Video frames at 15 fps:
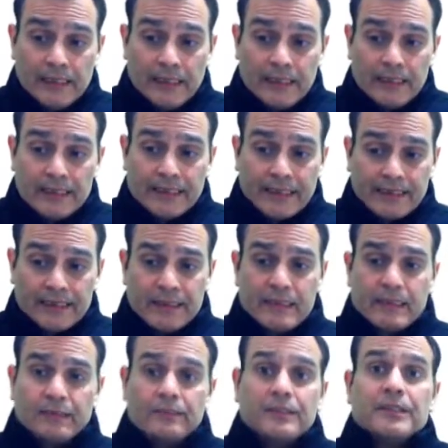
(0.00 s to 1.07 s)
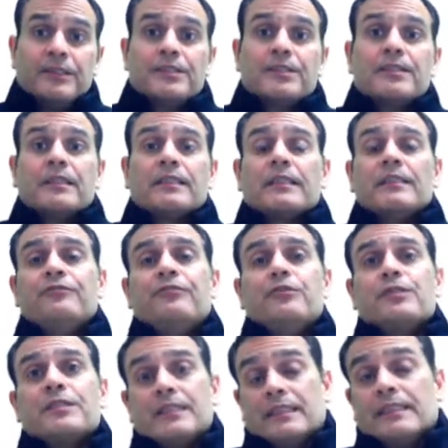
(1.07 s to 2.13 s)
Second step is that if you
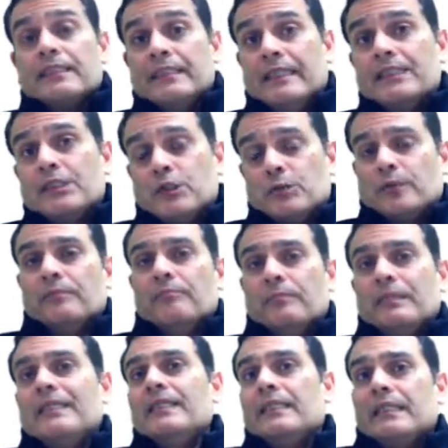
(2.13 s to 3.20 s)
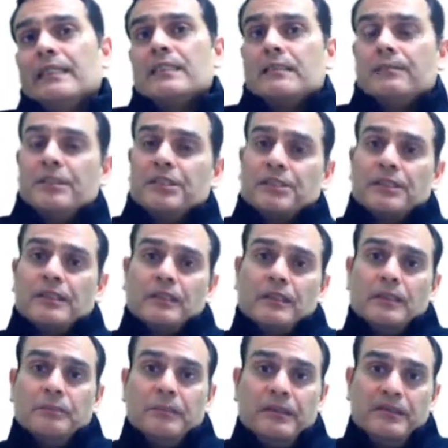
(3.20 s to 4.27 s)
said, yes, we made estimates under
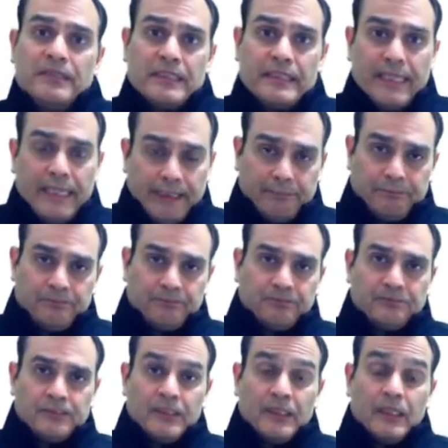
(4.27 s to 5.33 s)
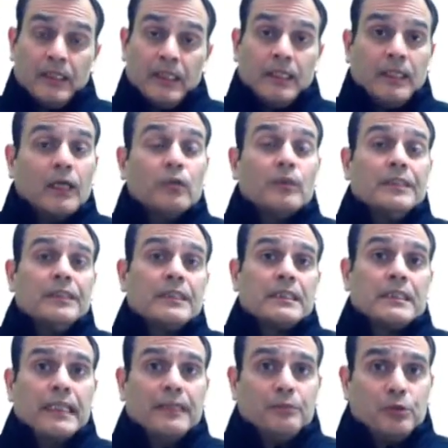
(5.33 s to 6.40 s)
the previous gap, now it's
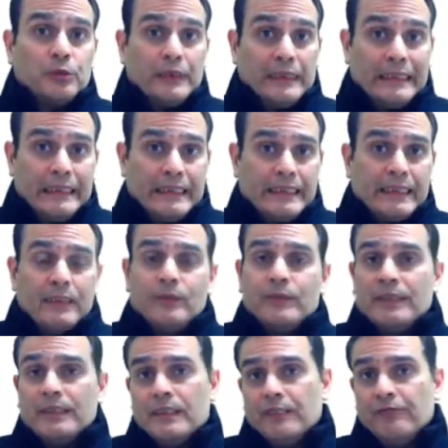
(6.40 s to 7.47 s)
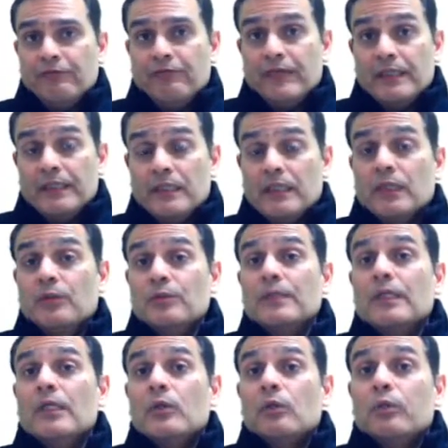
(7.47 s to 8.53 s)
time to interrogate and find out
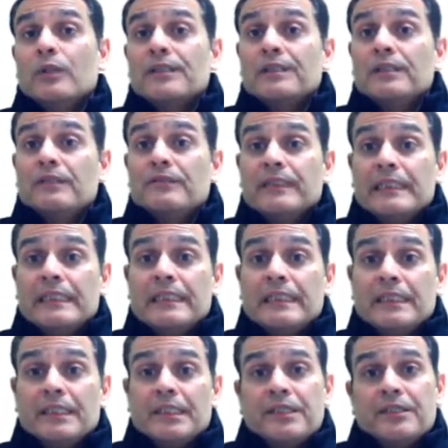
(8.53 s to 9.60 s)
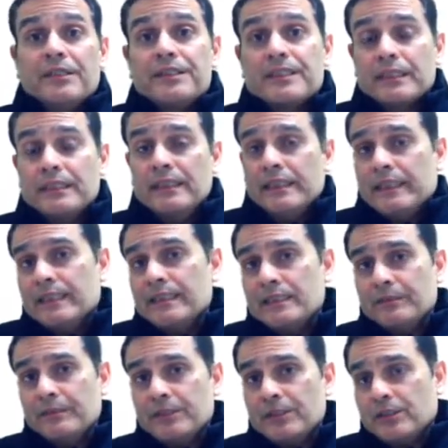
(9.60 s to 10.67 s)
whether there were any errors in the
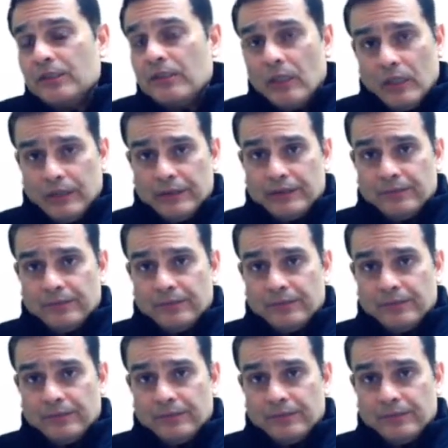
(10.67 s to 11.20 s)
estimates or not.